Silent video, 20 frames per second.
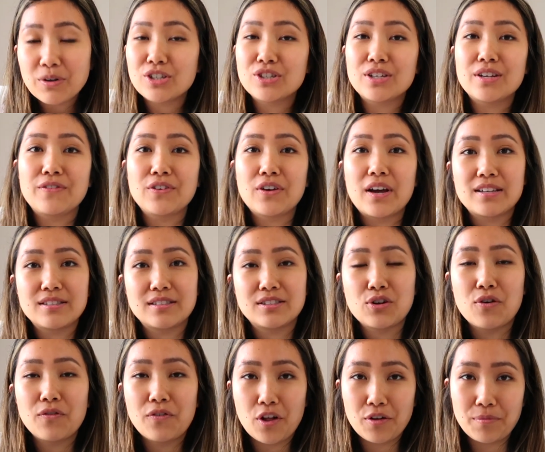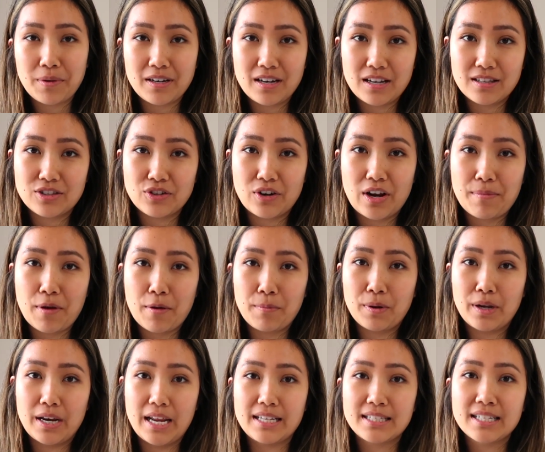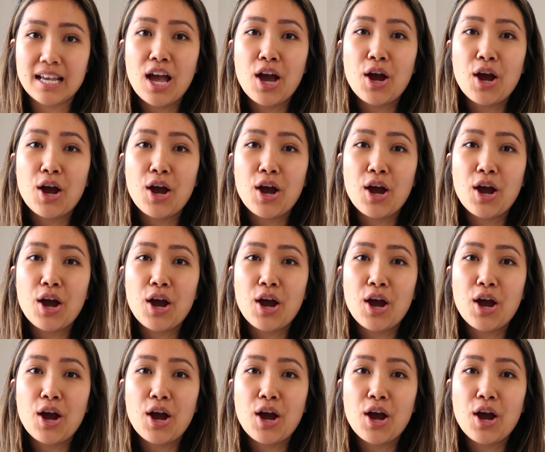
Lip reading: which if you guys don't follow me on Instagram, I'll put it